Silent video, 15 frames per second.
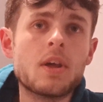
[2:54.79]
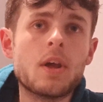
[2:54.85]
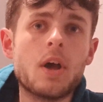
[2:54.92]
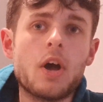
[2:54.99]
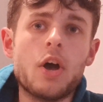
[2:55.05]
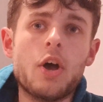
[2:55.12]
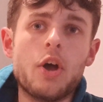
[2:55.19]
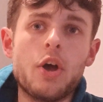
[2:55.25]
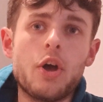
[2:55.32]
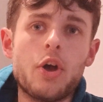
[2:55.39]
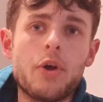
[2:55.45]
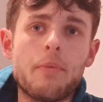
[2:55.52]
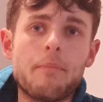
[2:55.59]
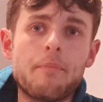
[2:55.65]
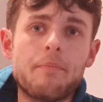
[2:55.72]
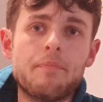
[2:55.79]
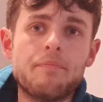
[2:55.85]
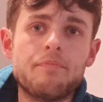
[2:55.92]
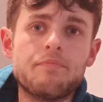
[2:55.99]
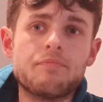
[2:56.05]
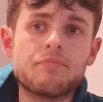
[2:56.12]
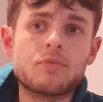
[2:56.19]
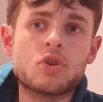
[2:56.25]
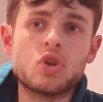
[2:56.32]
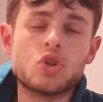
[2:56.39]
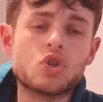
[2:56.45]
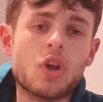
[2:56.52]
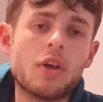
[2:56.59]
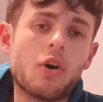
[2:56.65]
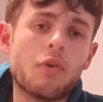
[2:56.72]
that. Because